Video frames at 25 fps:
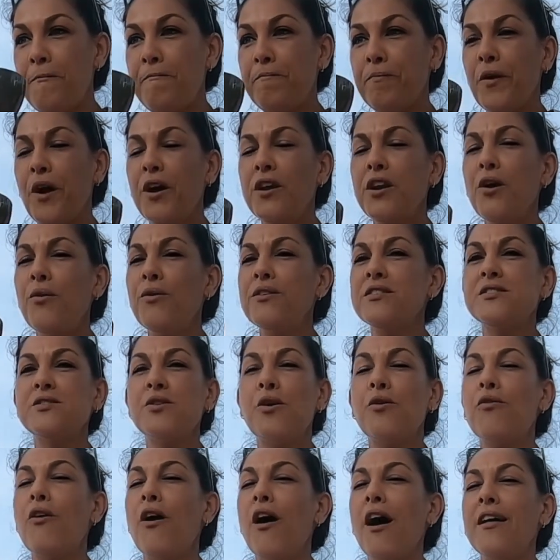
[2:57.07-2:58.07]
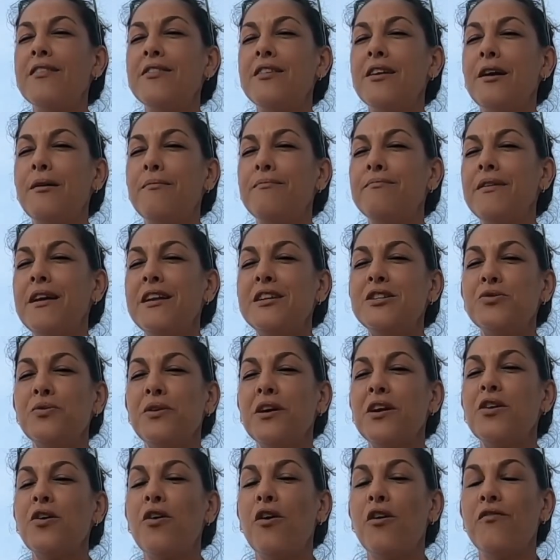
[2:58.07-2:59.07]
I know it's not right that I'm
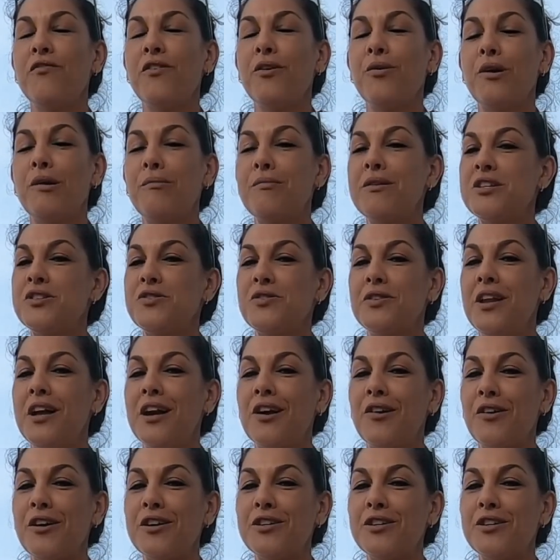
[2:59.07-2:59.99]
enjoying coffee when I'm in Sri Lanka. I